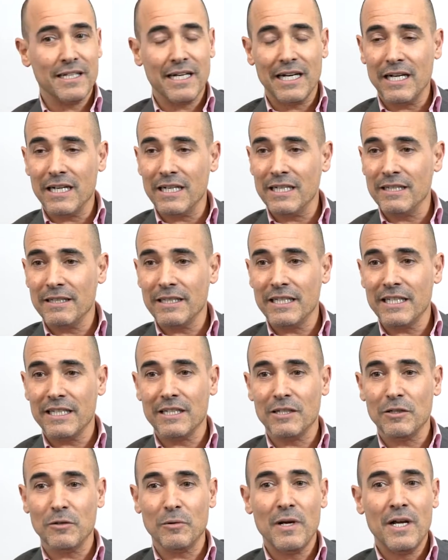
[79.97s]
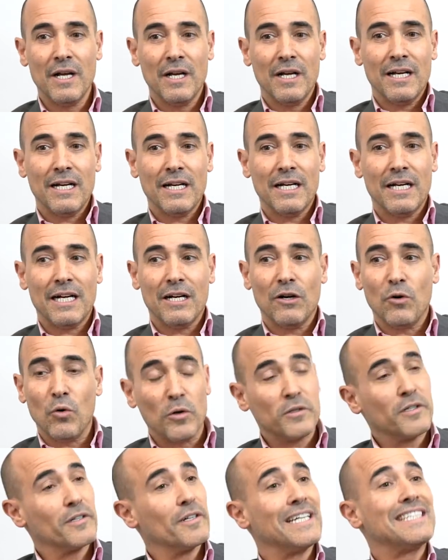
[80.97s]

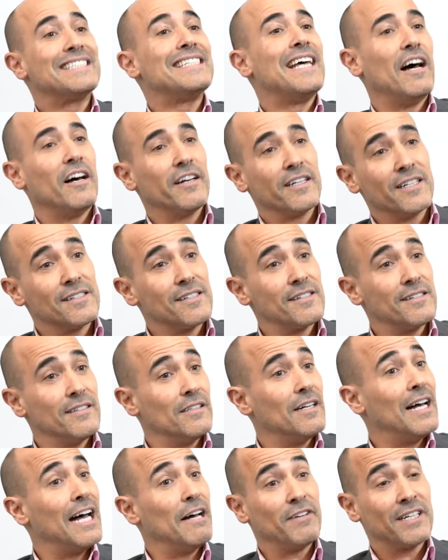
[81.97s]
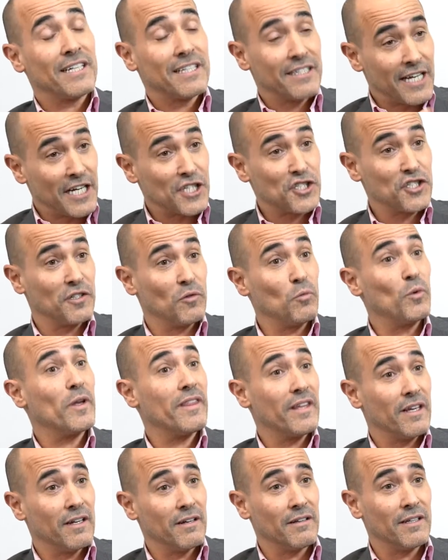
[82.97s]
older Italians still have a connection with
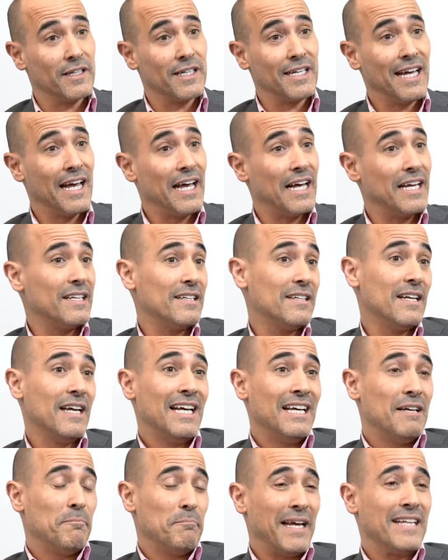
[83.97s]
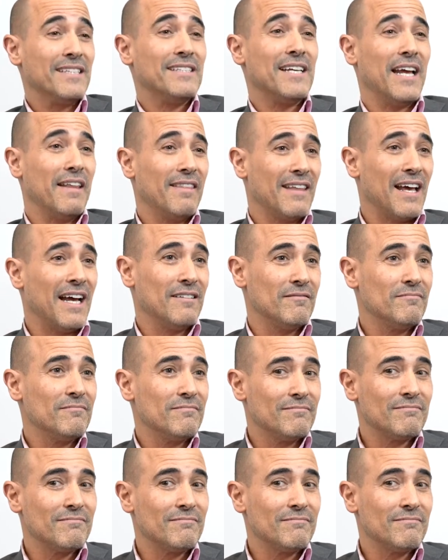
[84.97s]
Italy and maintain that